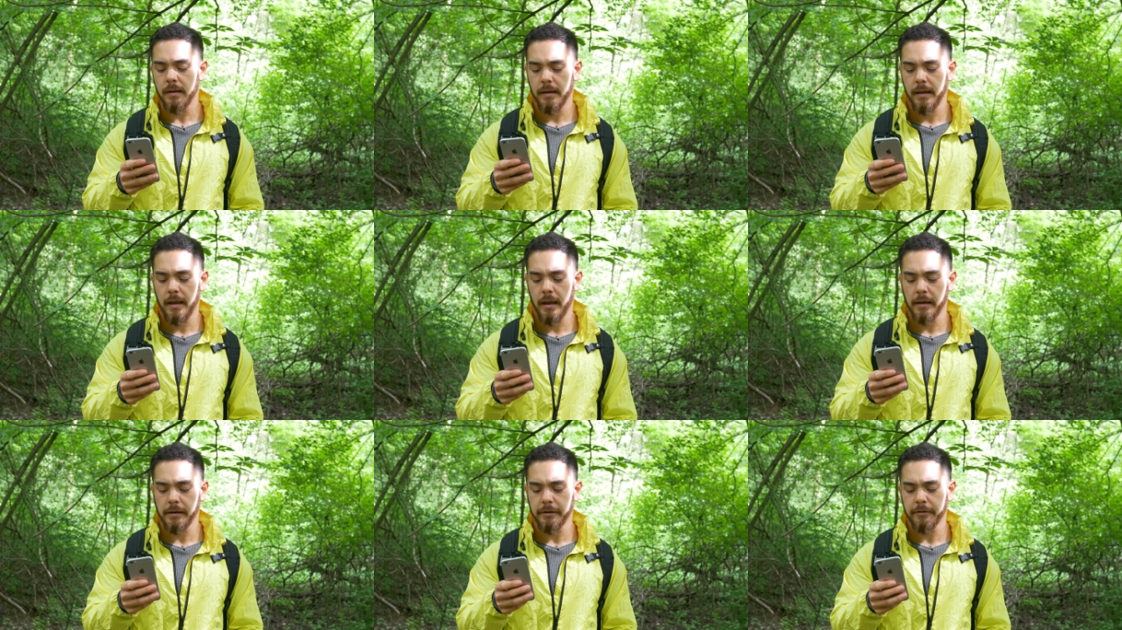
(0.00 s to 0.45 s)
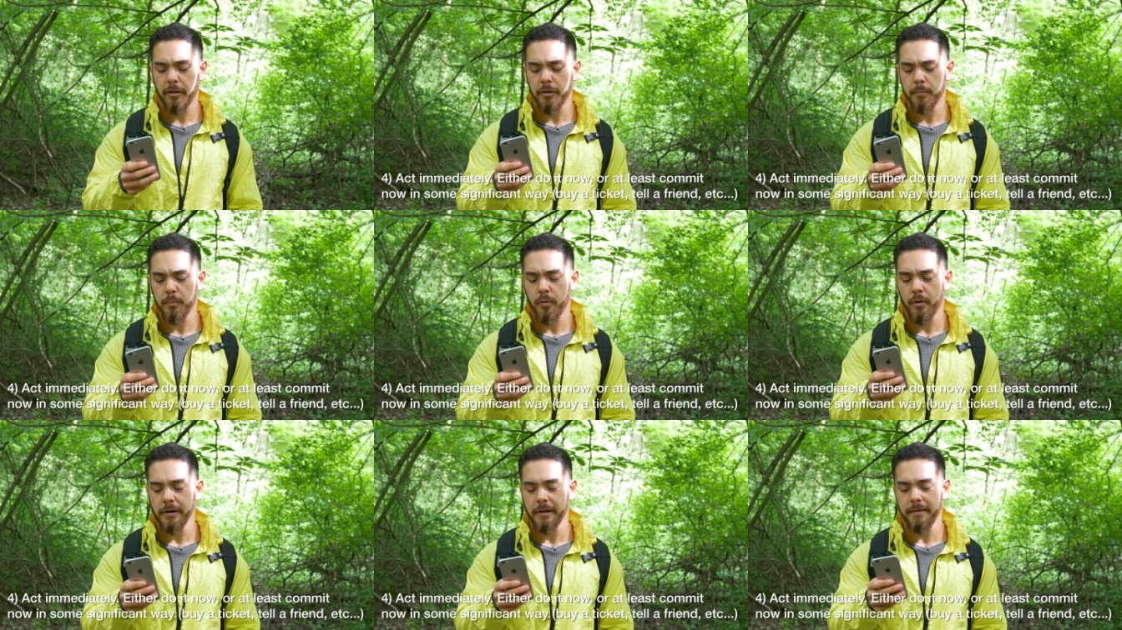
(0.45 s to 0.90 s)
And
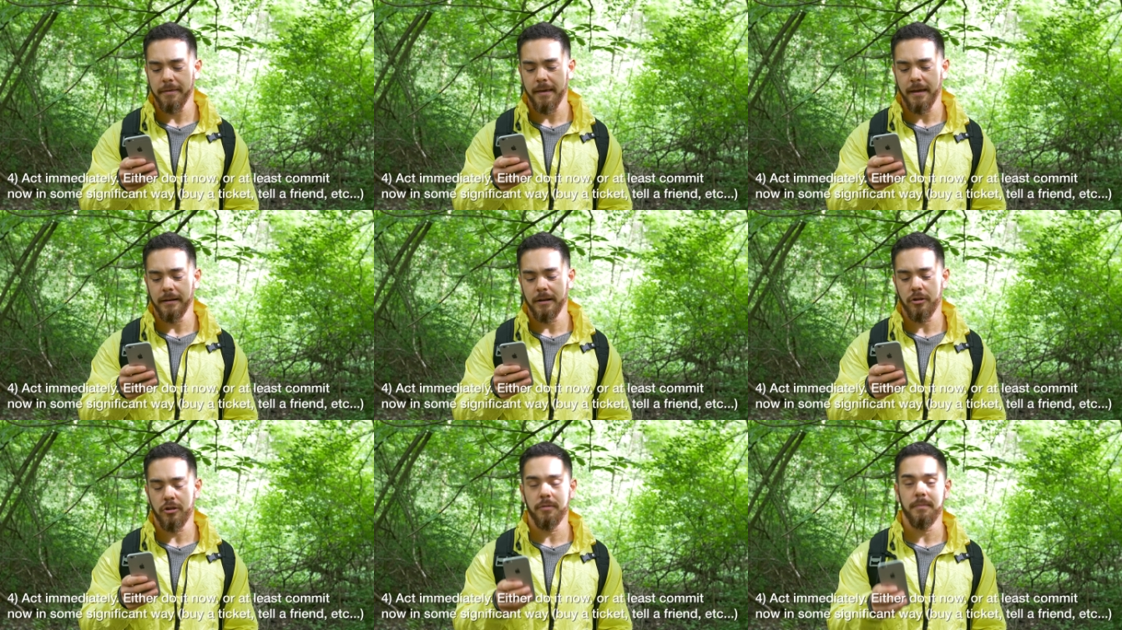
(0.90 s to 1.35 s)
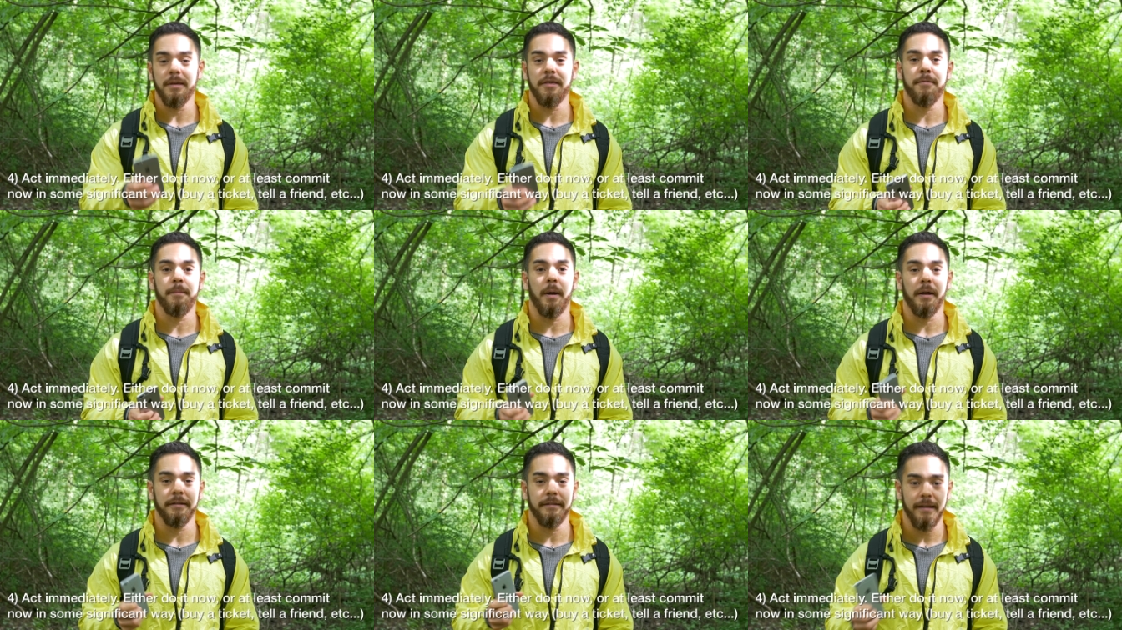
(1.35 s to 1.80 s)
another point is that it should be
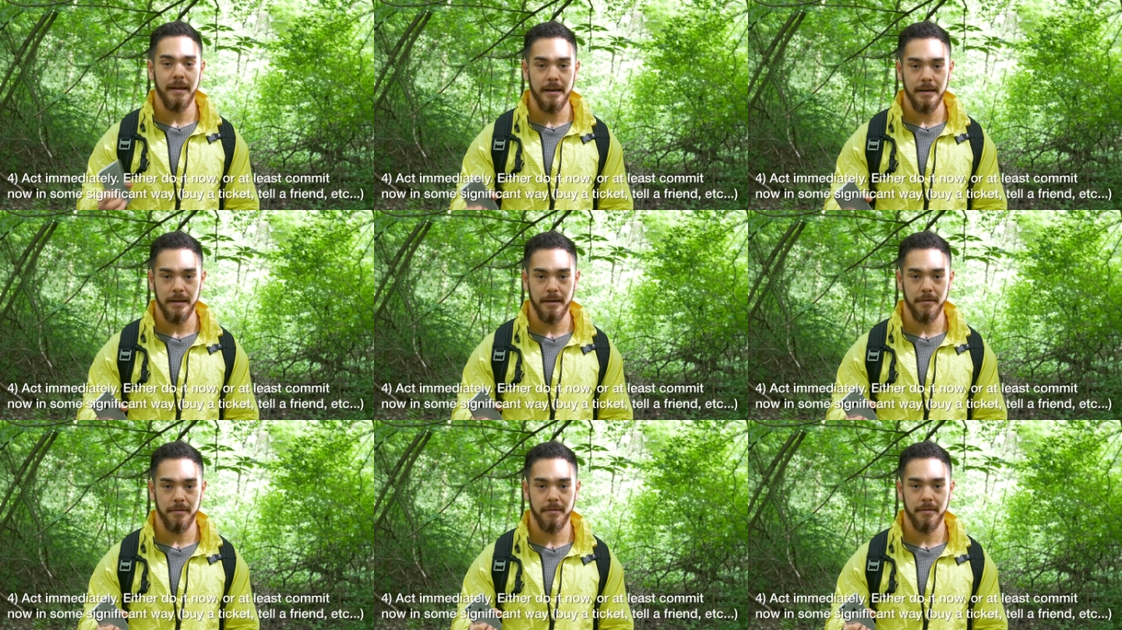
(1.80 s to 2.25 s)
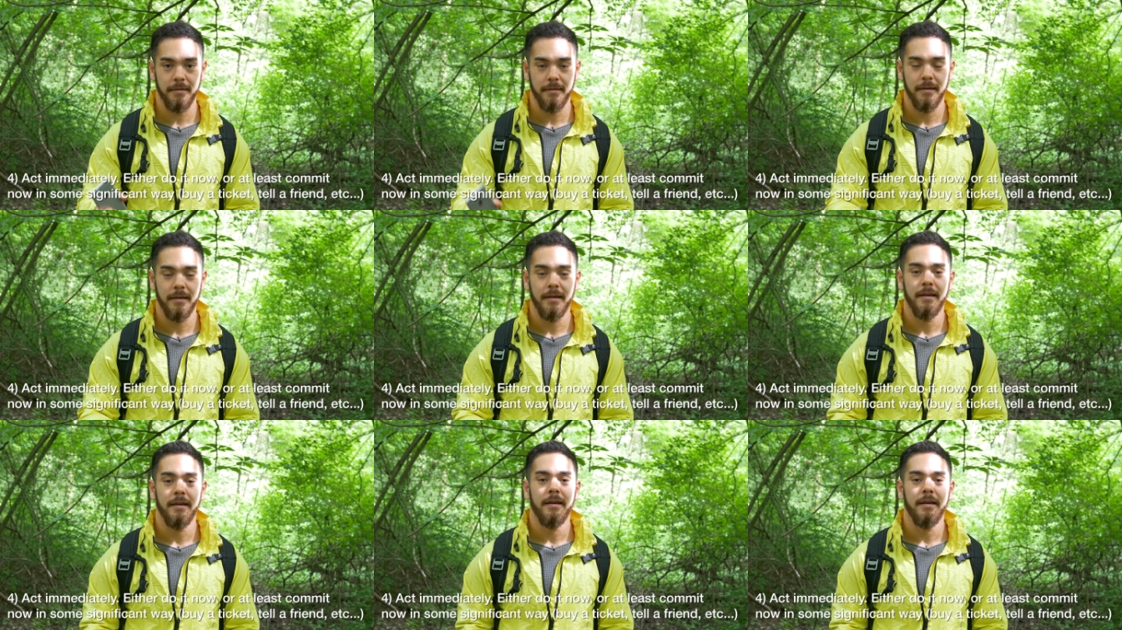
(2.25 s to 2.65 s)
spontaneous.